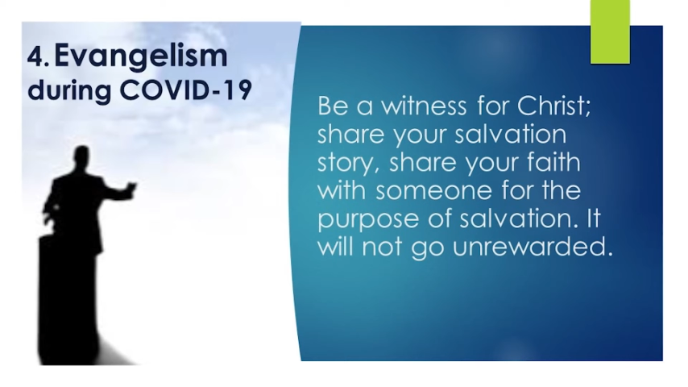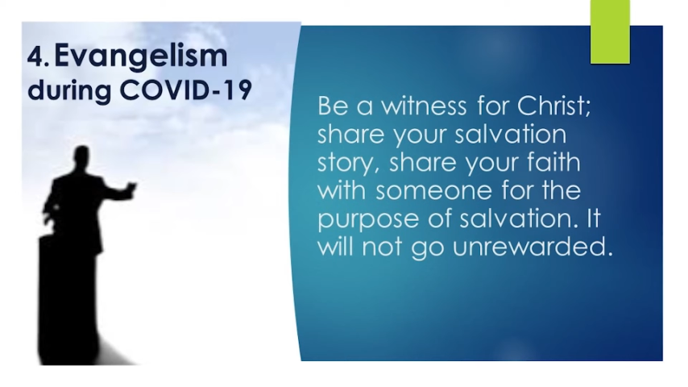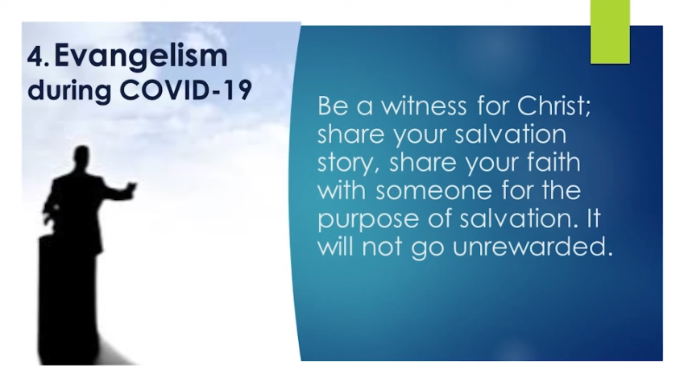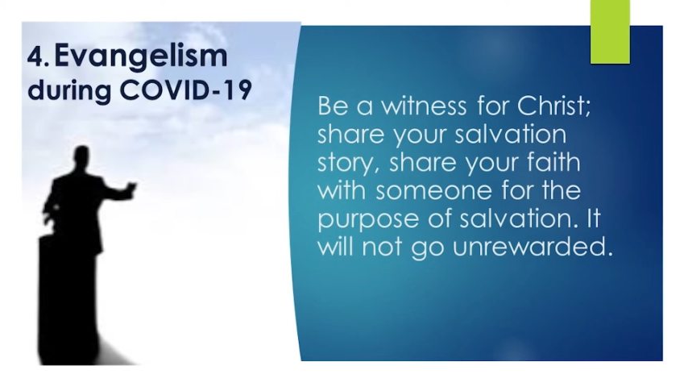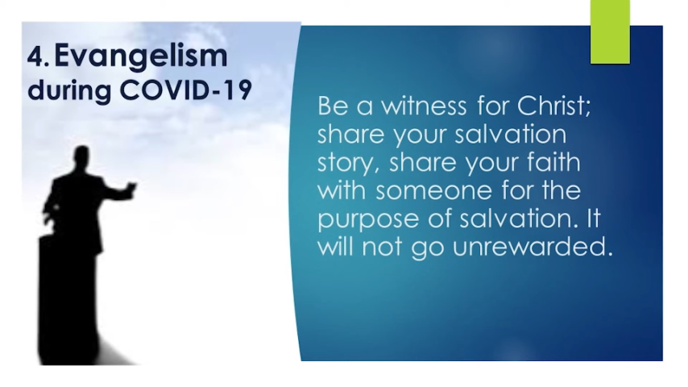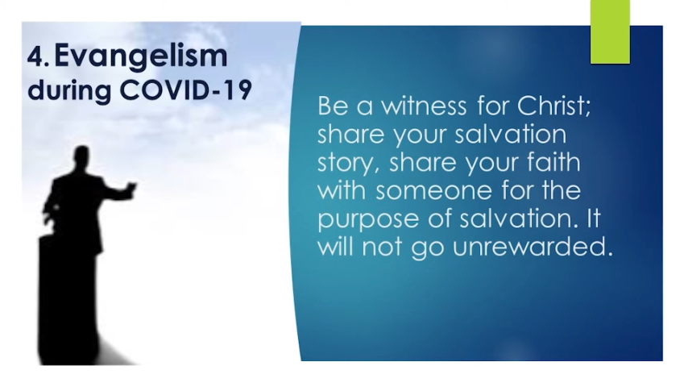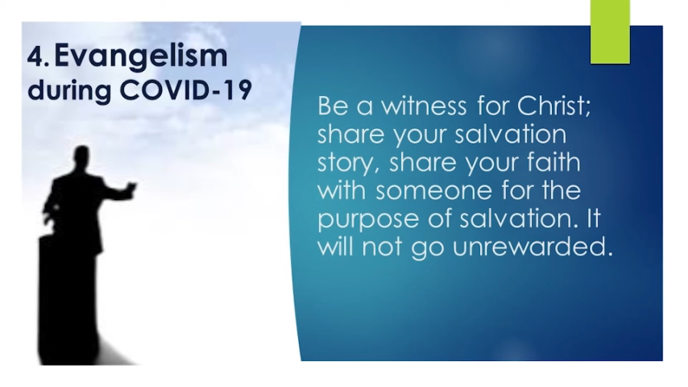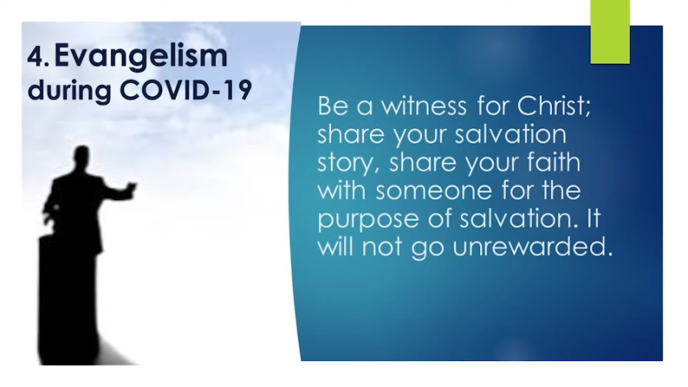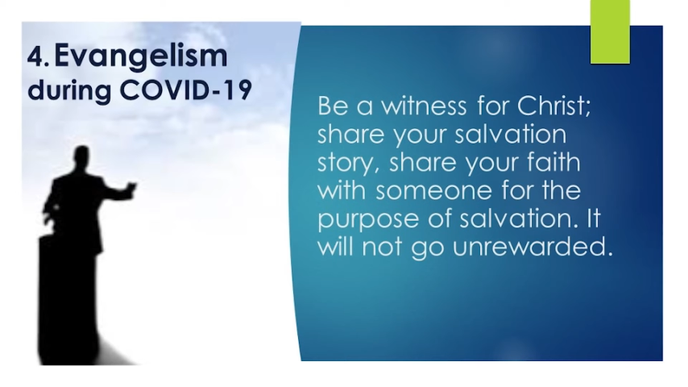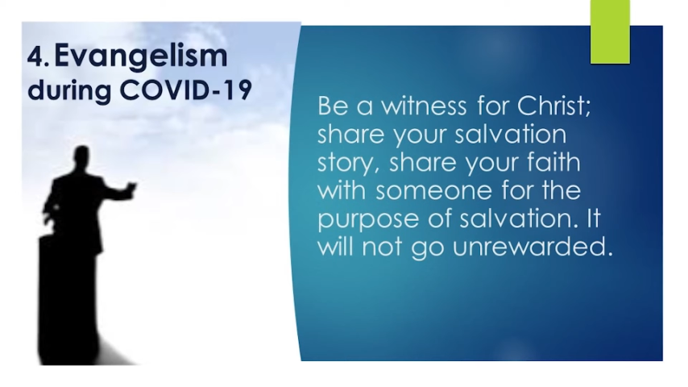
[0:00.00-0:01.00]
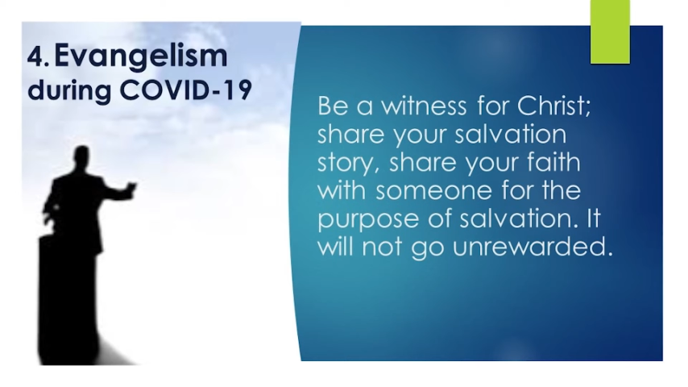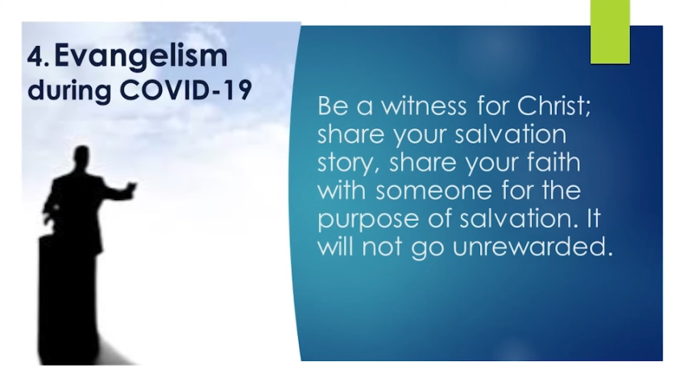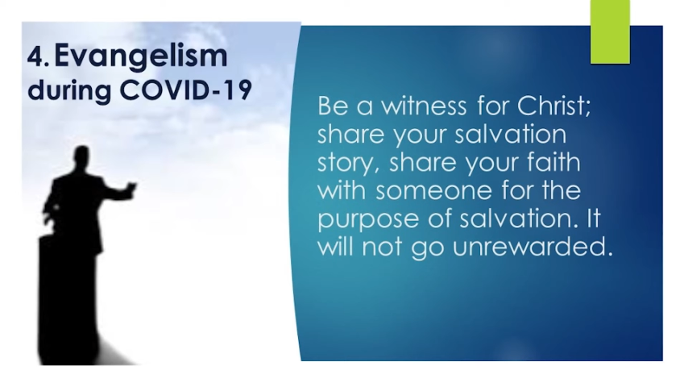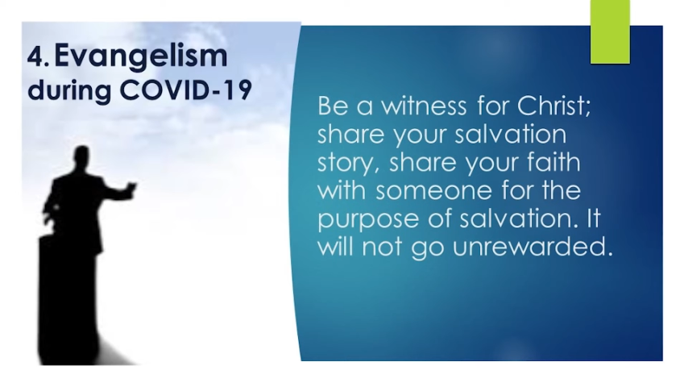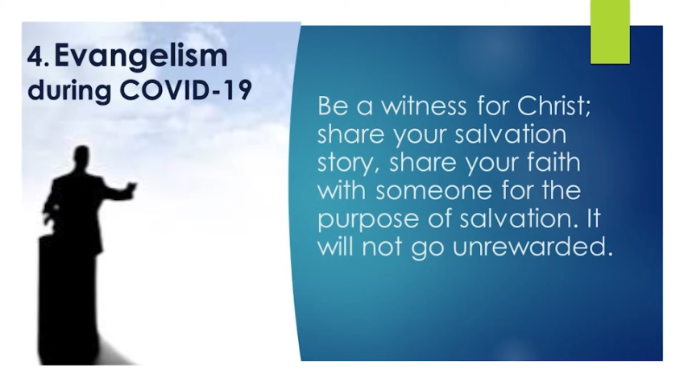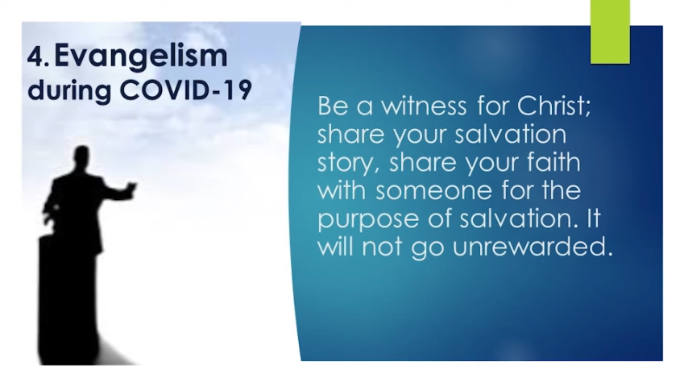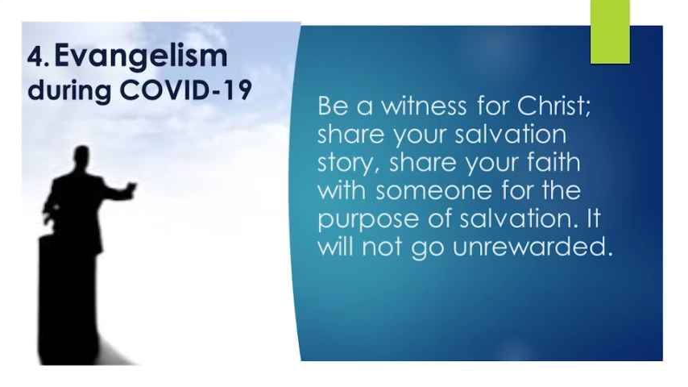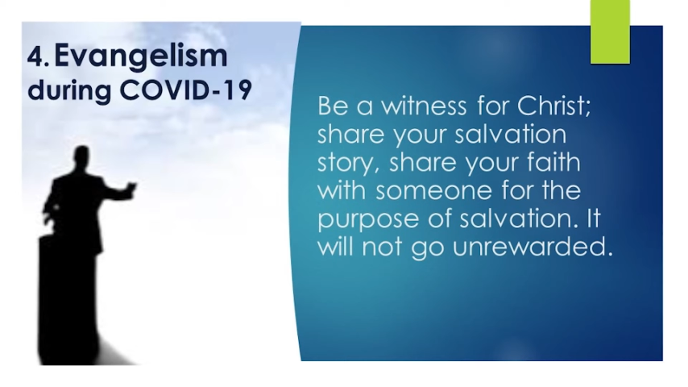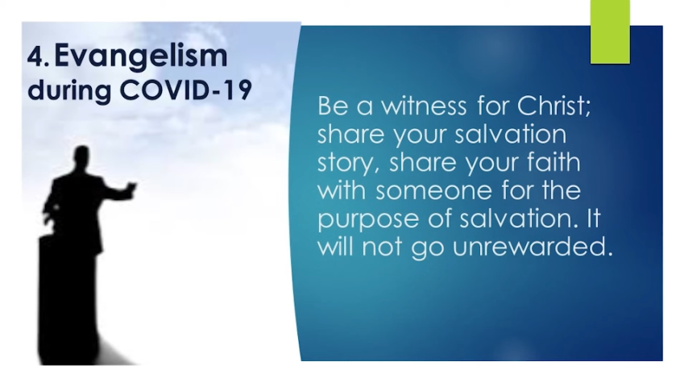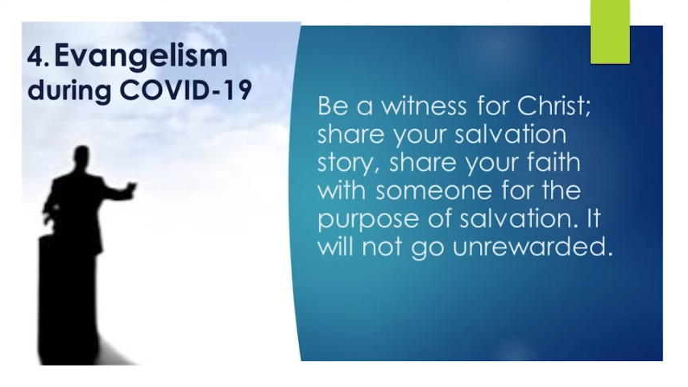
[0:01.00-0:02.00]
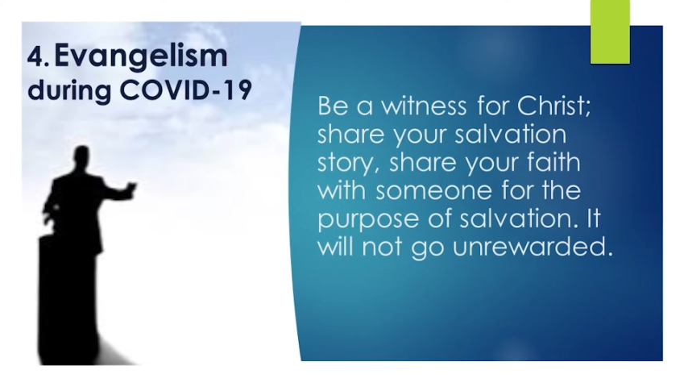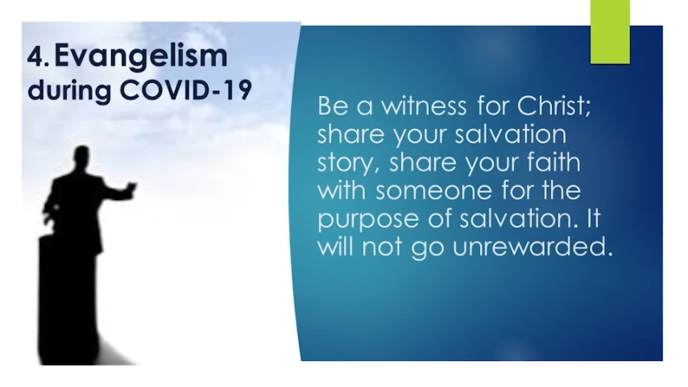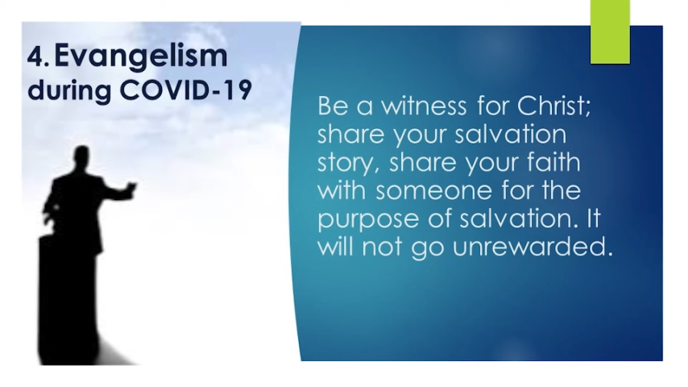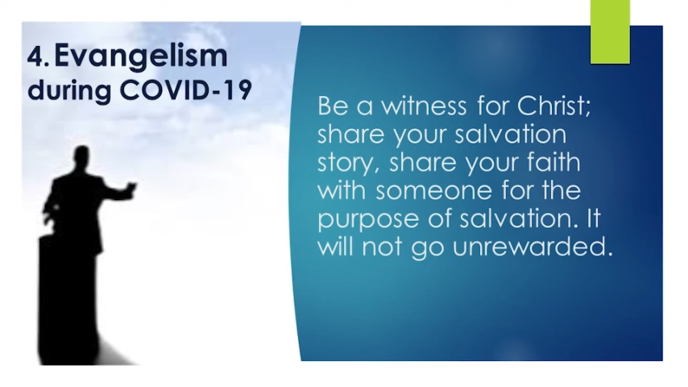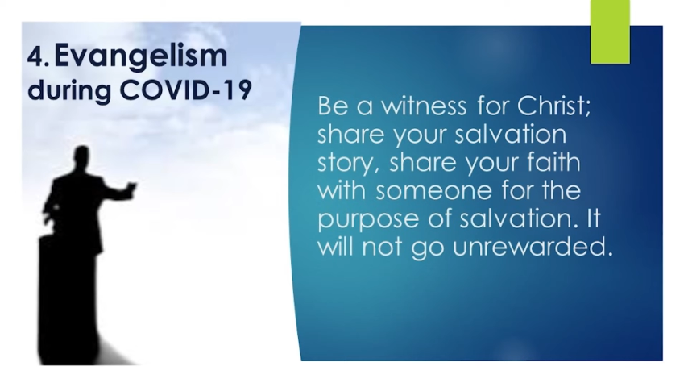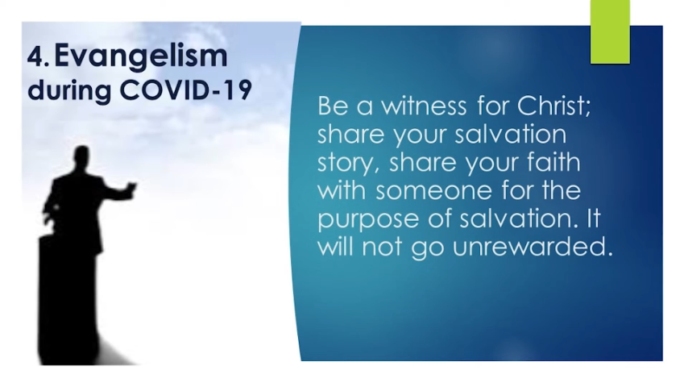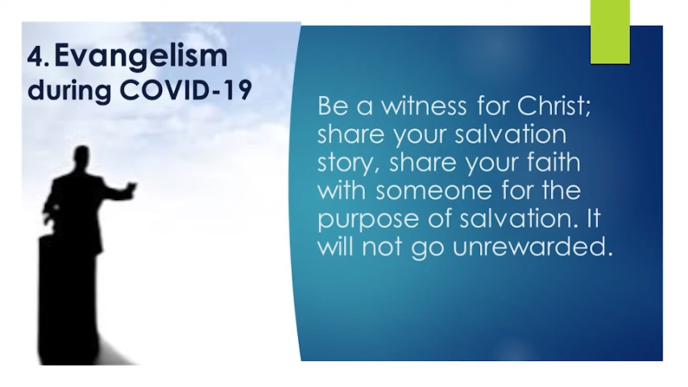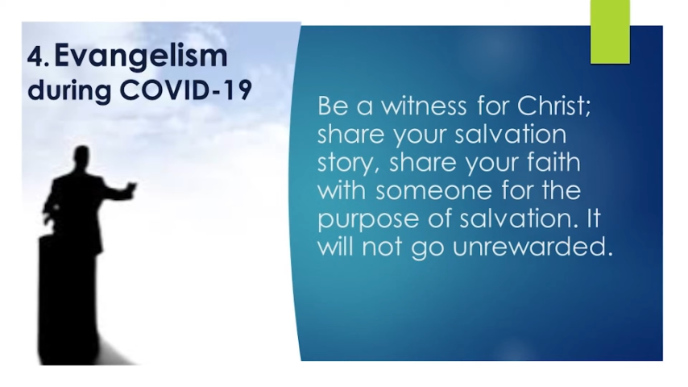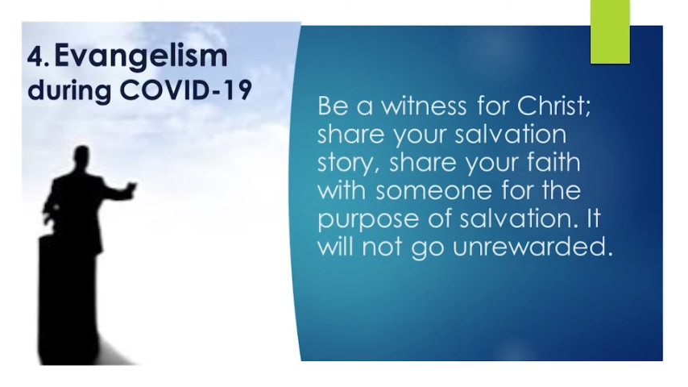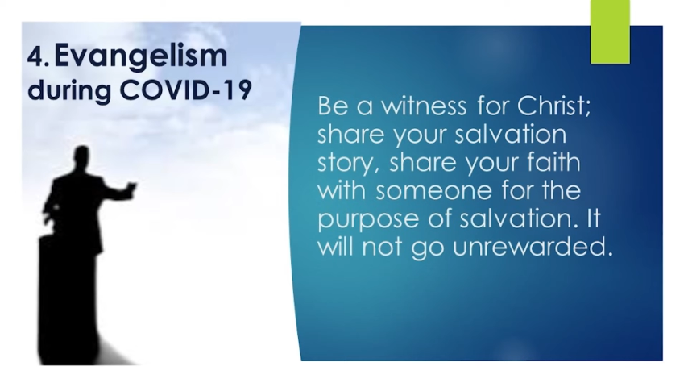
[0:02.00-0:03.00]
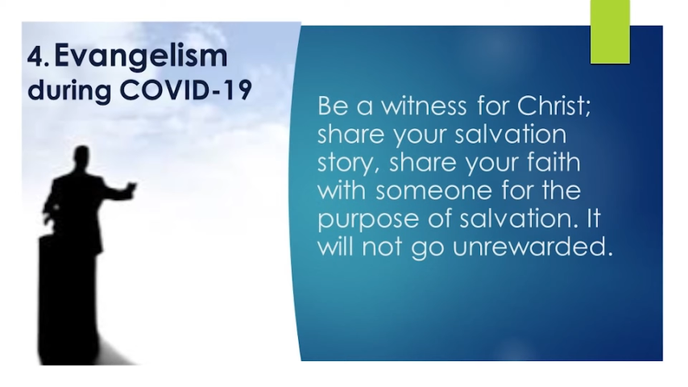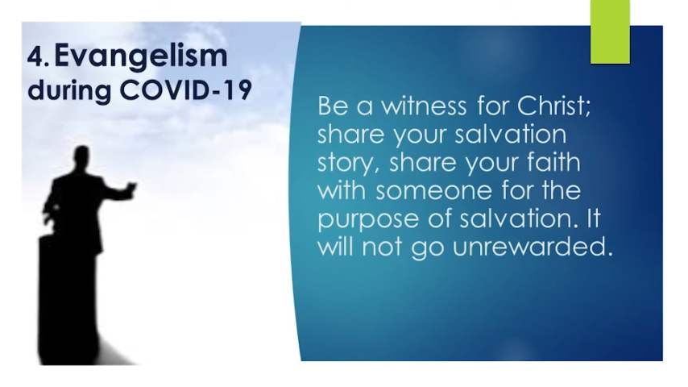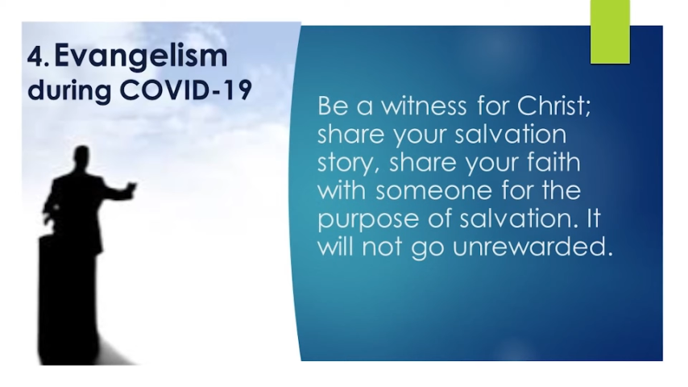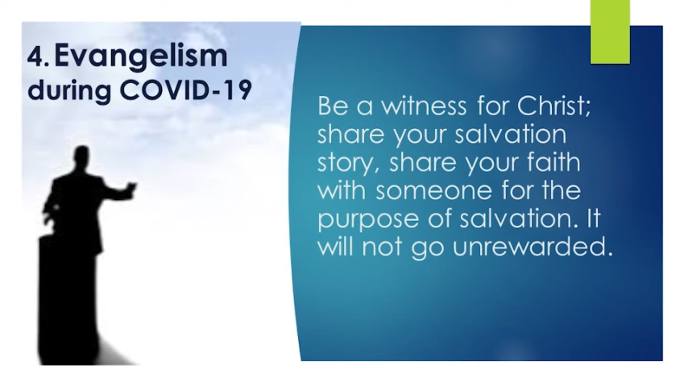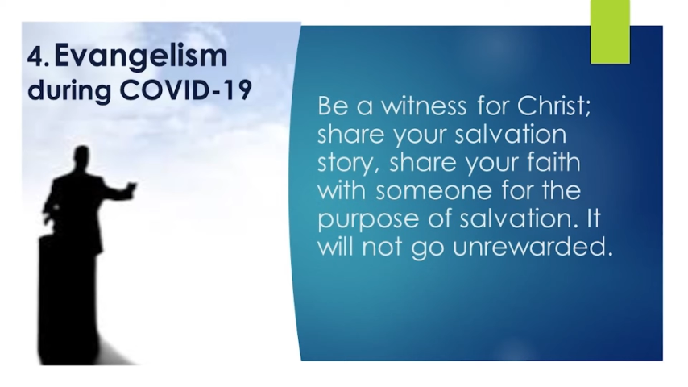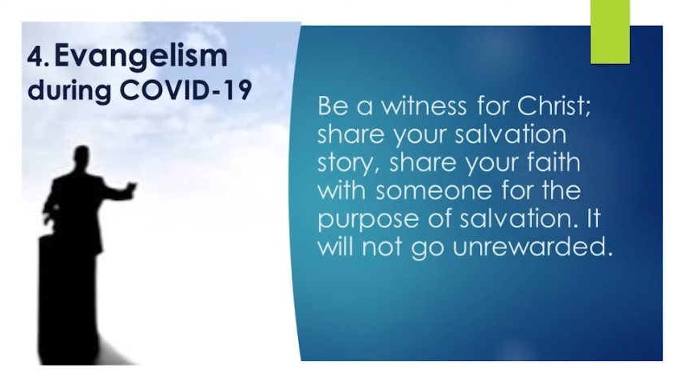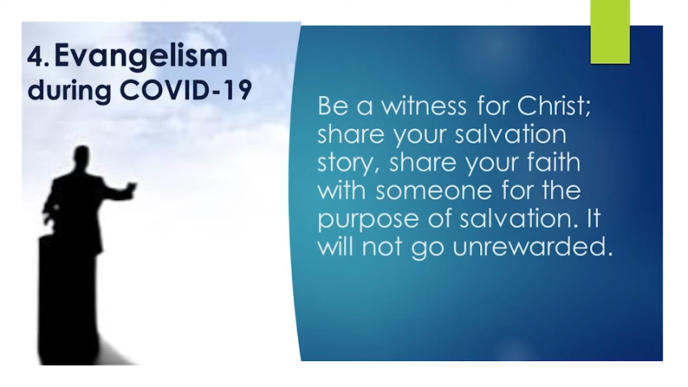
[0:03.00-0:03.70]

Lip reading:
[unreadable: no face in view]